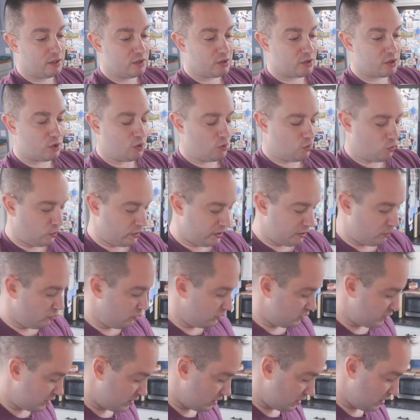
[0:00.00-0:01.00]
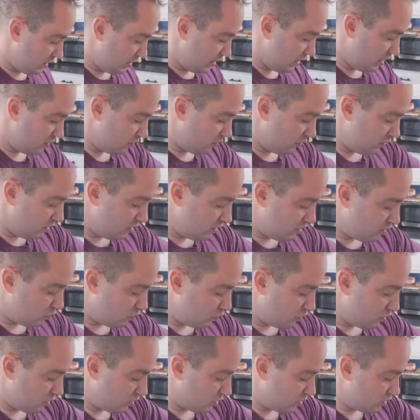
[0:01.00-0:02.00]
So we will see how this
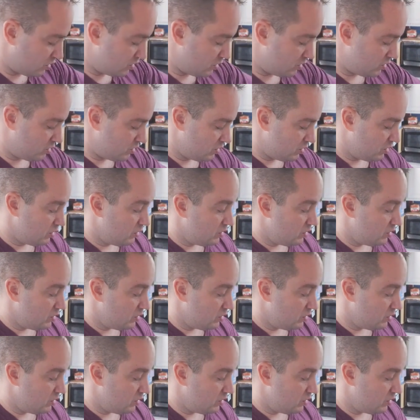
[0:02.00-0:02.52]
works.